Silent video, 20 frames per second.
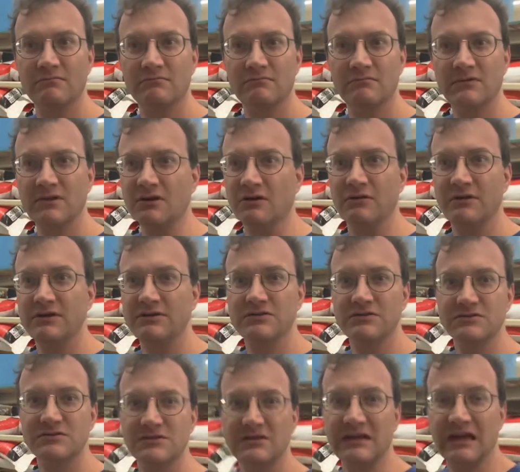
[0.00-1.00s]
No, he
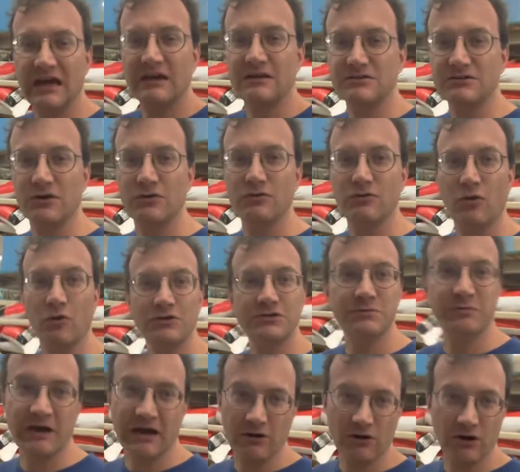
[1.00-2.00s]
just he had his own
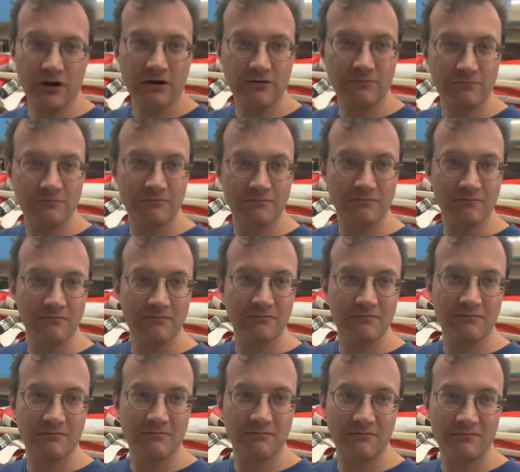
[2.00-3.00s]
horsepower.
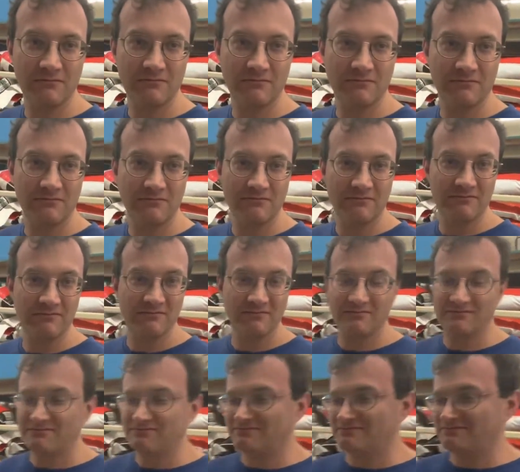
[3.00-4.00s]
Oh man,
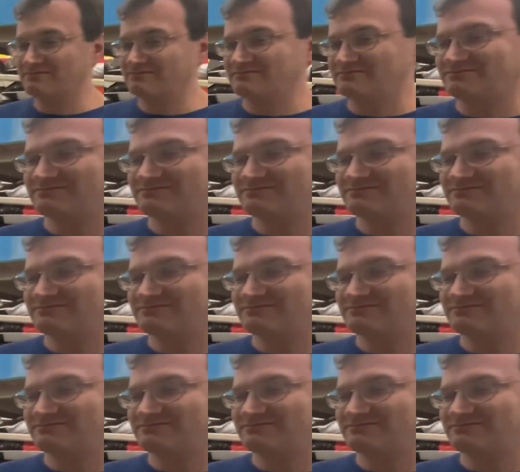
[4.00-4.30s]
horsepower.